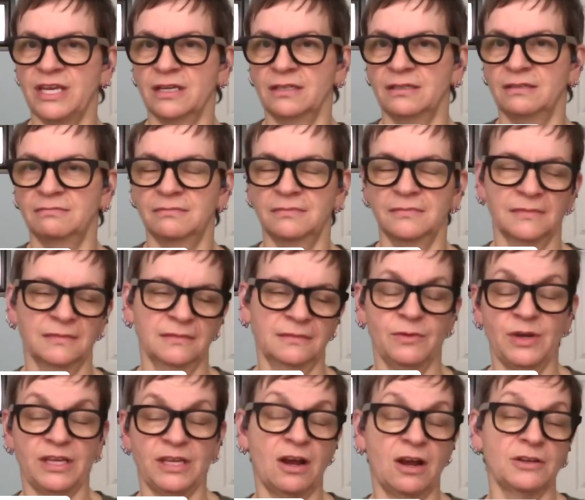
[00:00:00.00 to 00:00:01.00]
We could
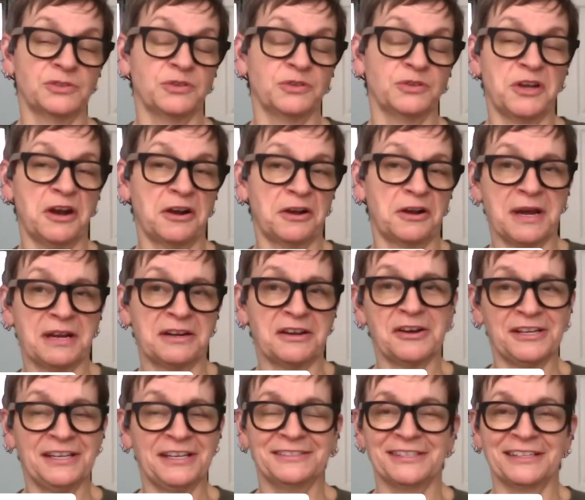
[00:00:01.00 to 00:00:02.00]
also talk
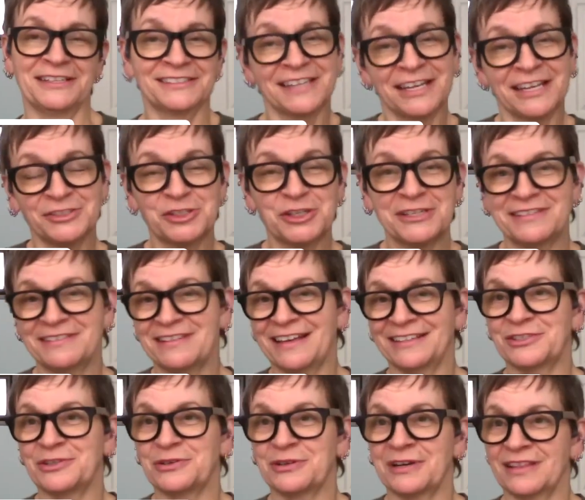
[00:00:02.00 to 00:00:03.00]
about audience extension
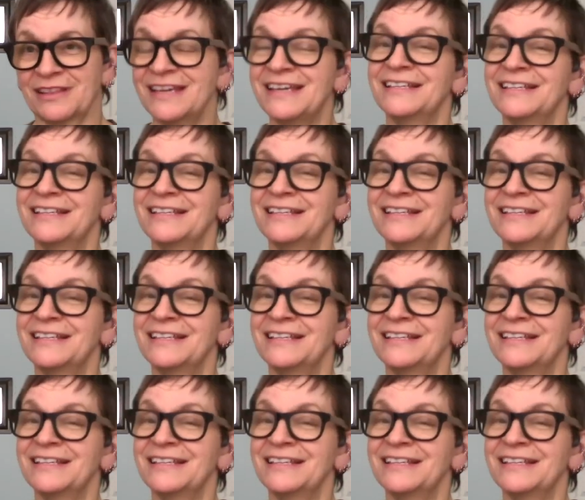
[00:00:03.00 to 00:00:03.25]
and that